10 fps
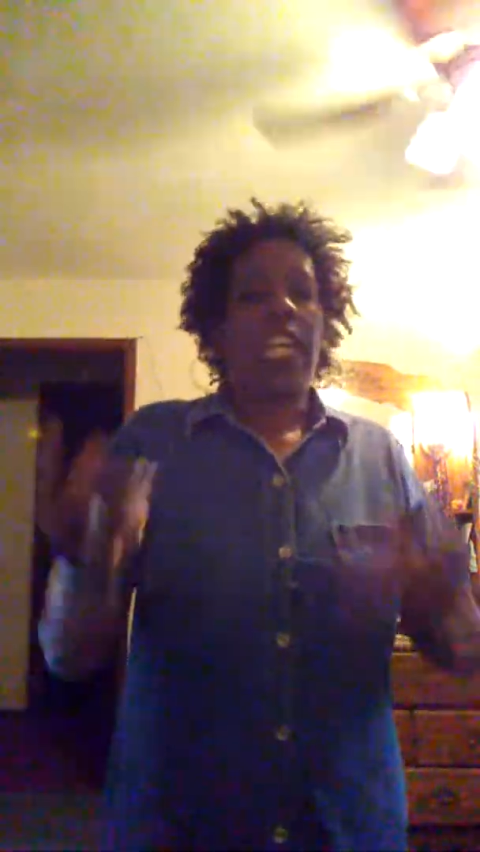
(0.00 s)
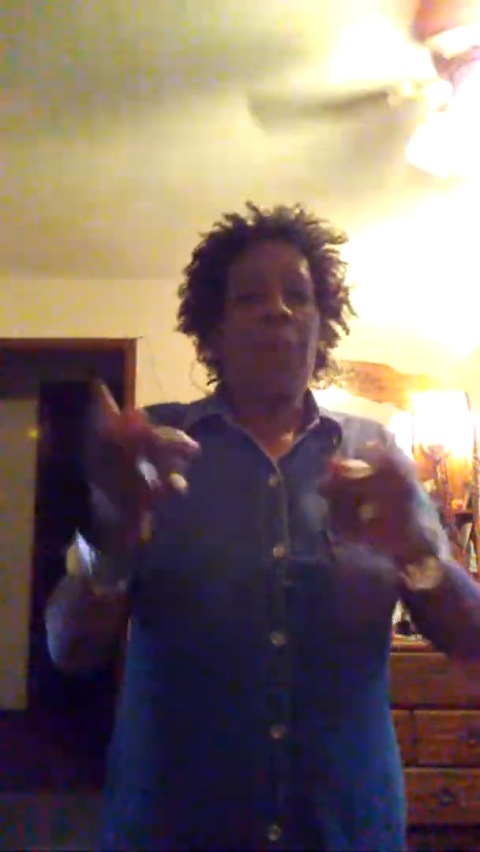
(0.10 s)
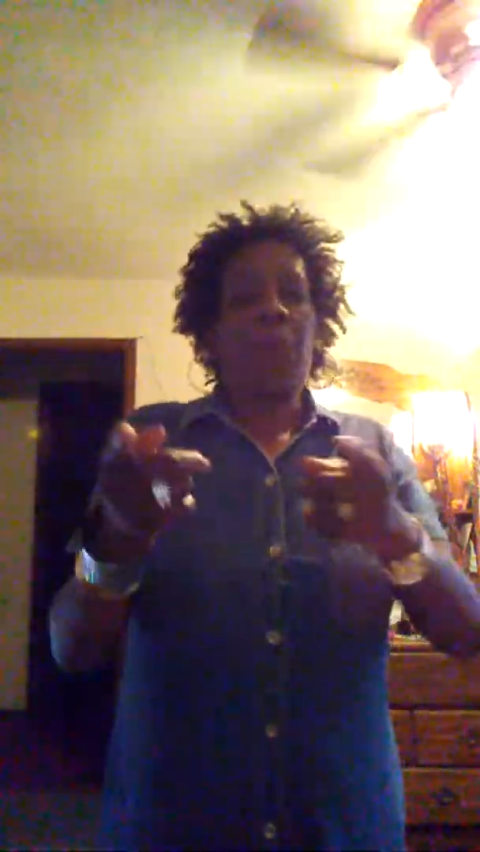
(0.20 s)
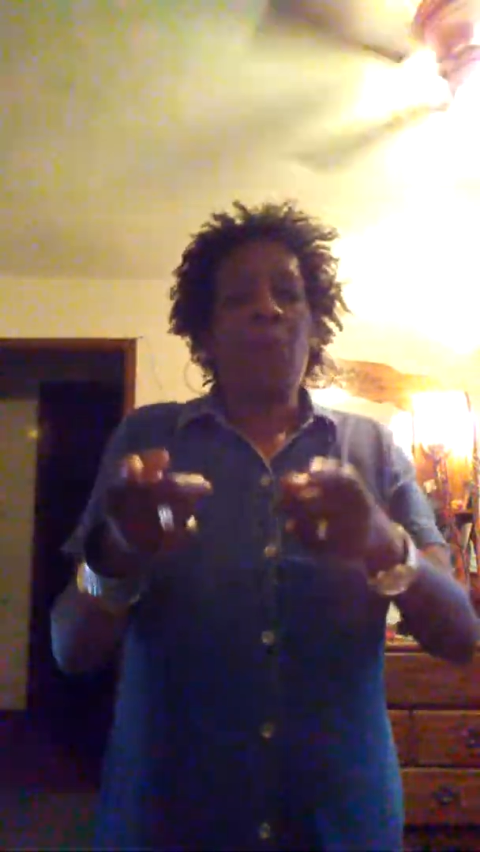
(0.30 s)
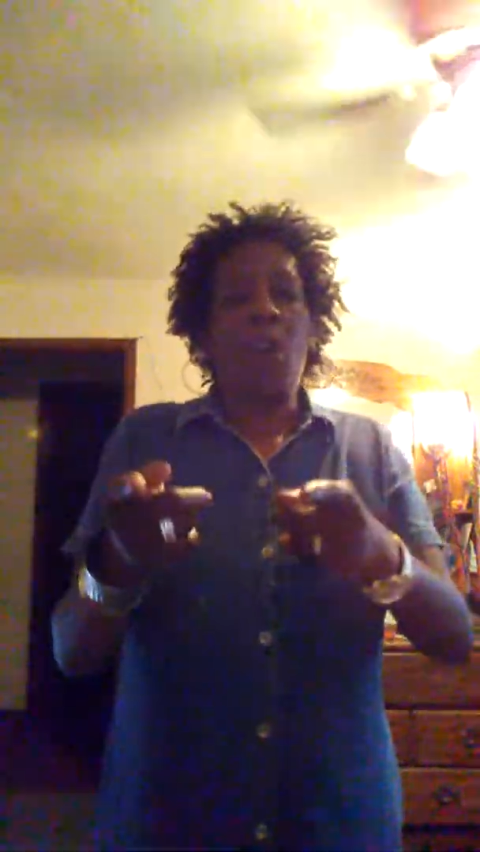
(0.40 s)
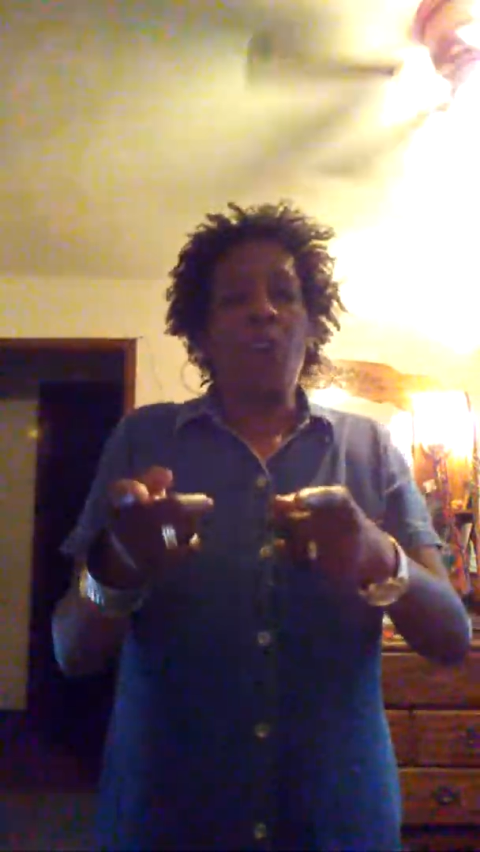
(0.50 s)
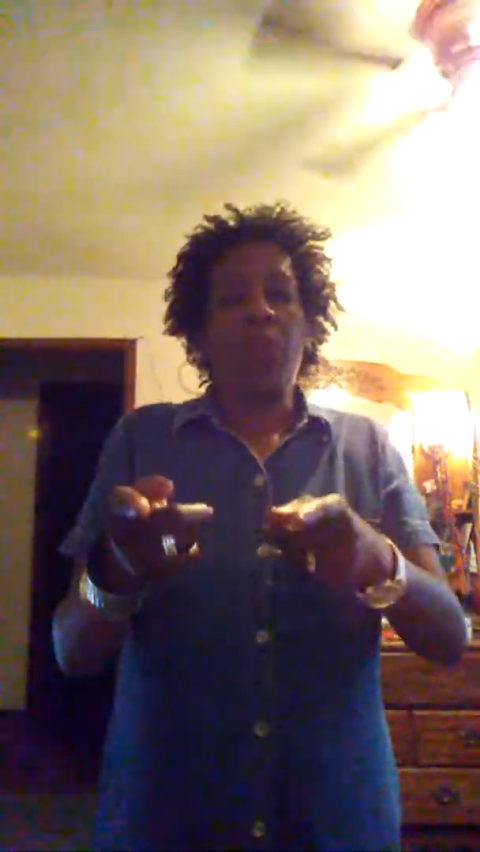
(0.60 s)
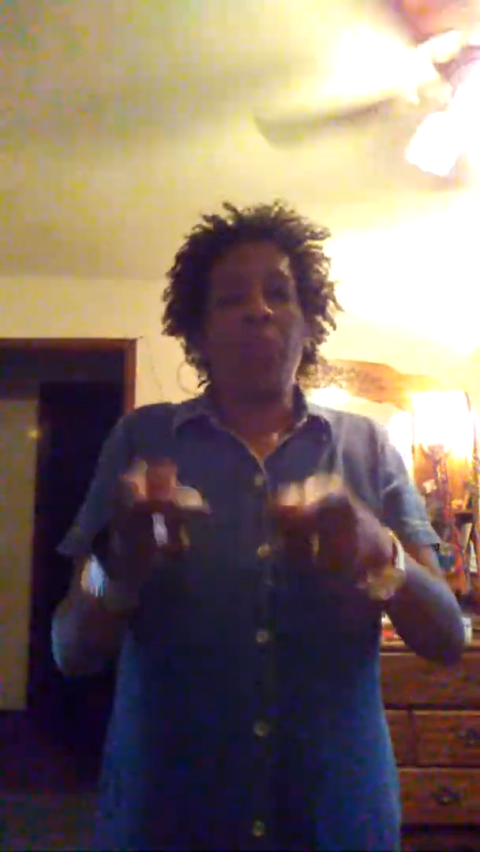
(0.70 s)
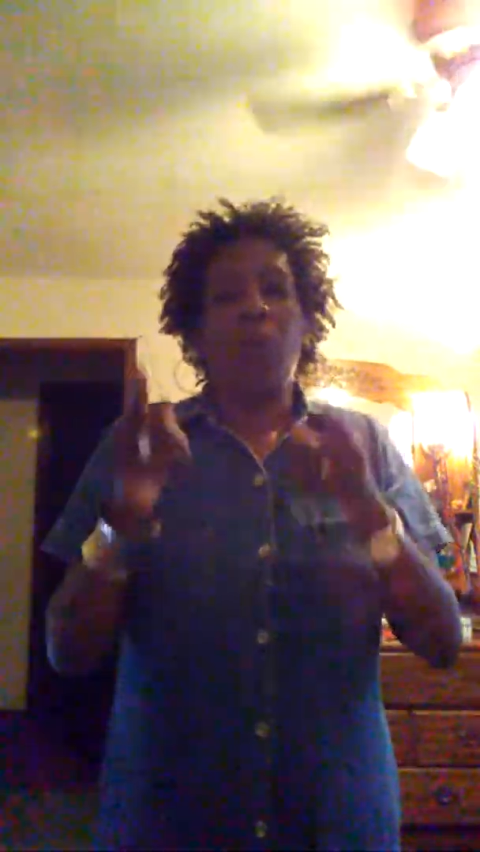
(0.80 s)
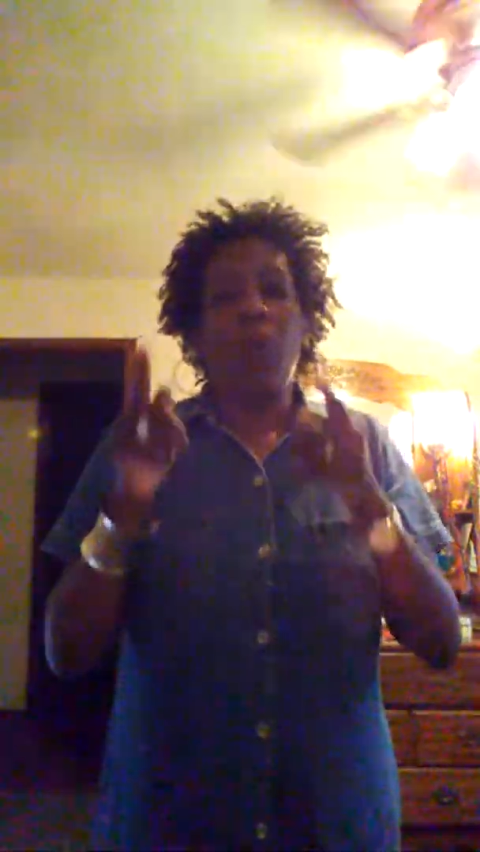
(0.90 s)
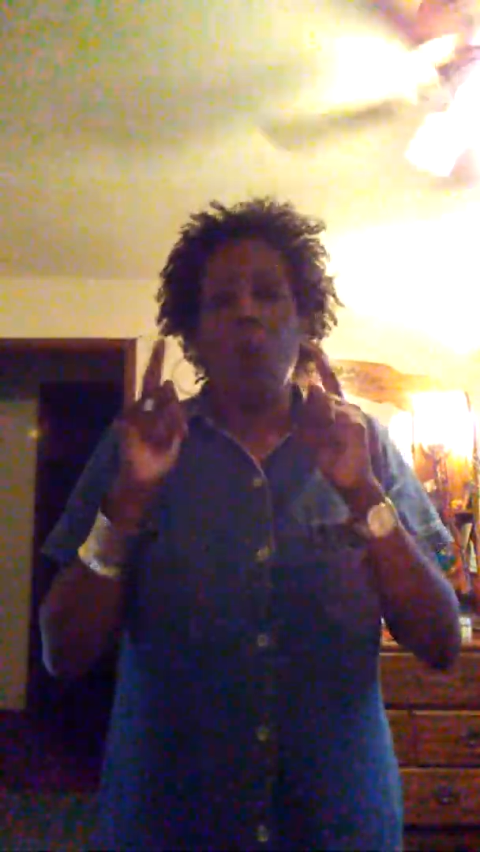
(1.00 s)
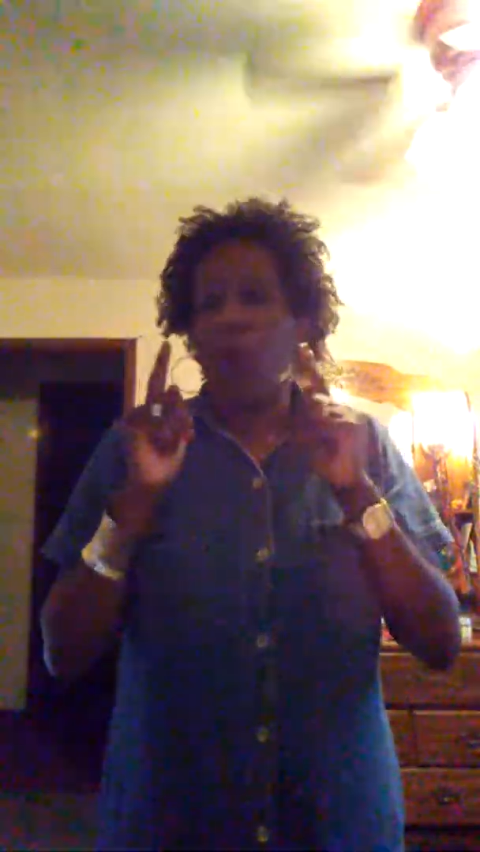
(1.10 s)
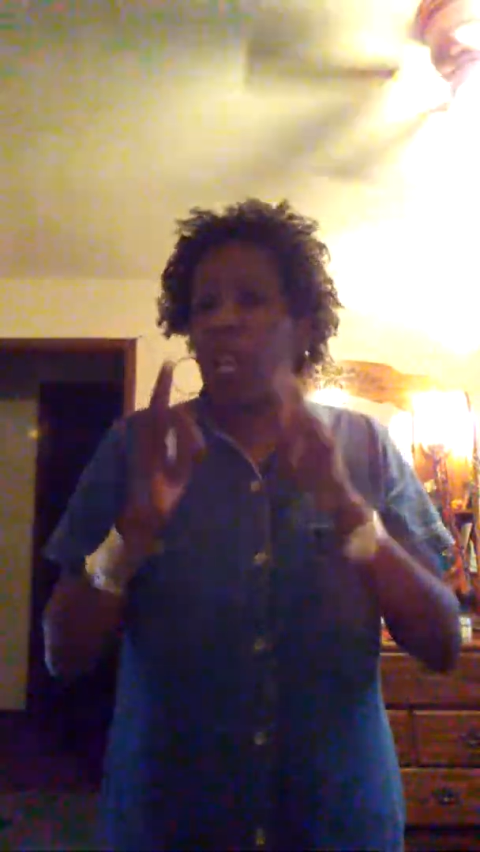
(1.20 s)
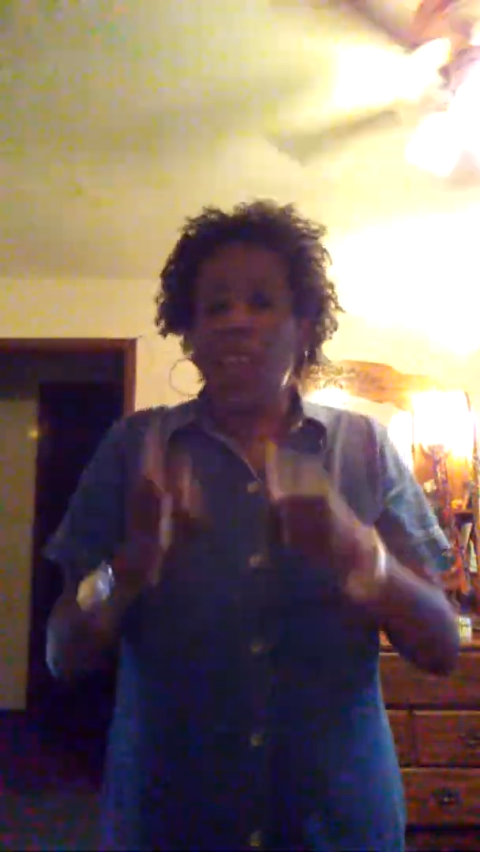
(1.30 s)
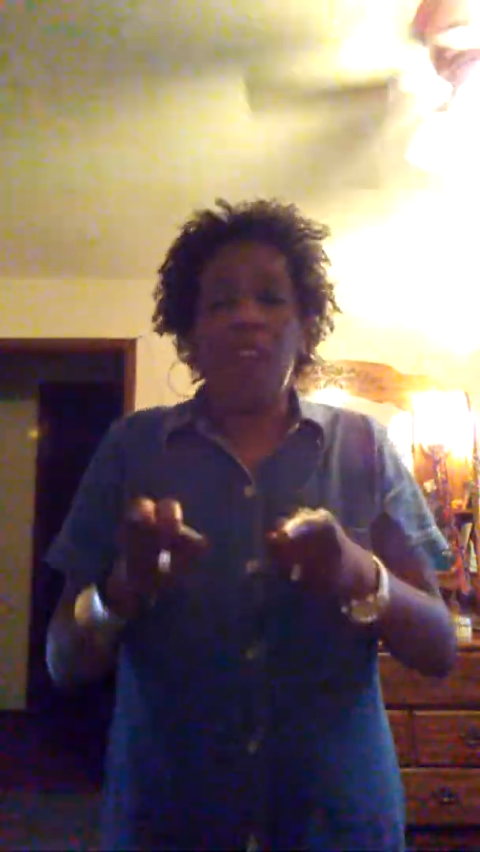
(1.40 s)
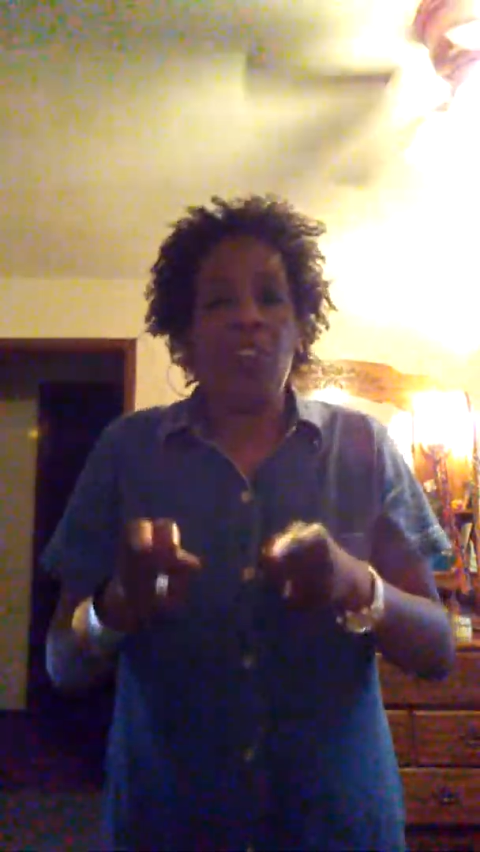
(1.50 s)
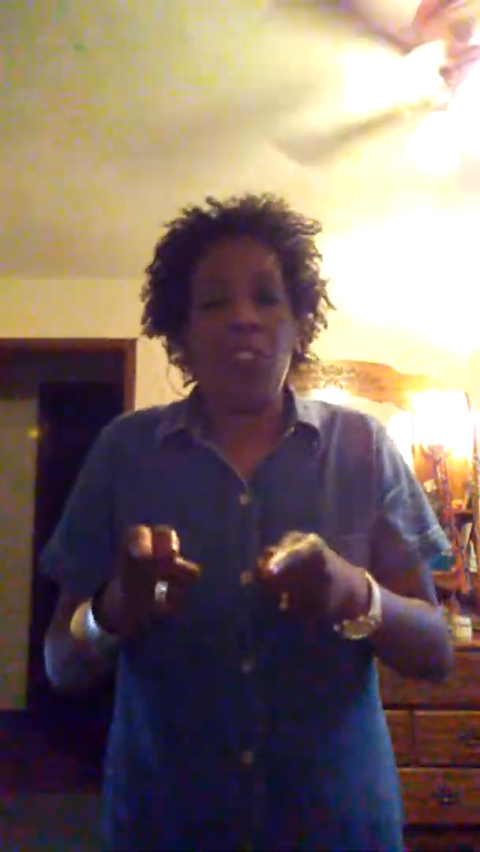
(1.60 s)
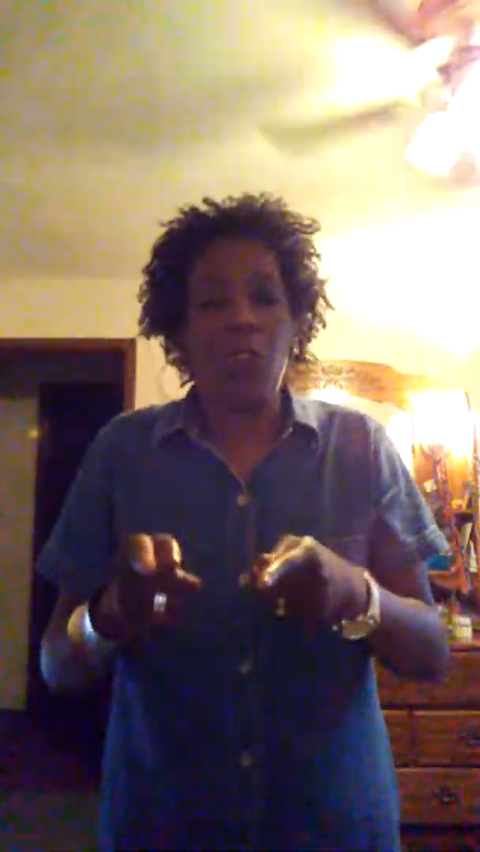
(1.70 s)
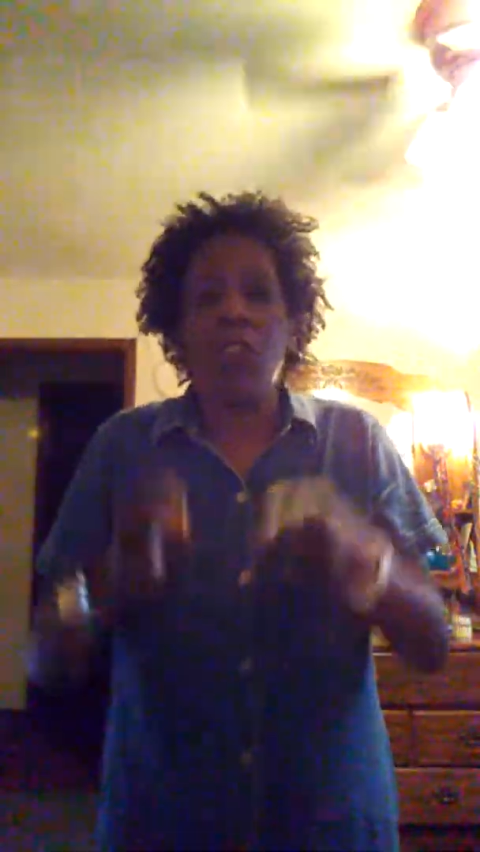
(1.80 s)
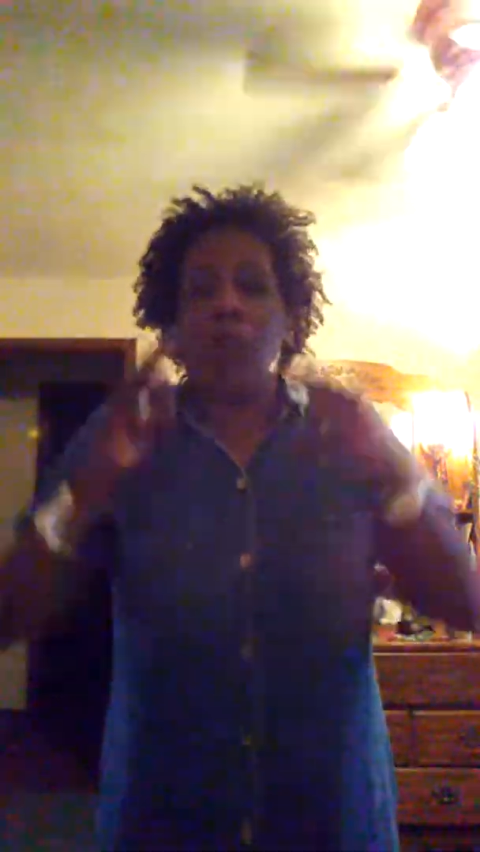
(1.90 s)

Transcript: Keep it moving. Whatever you do,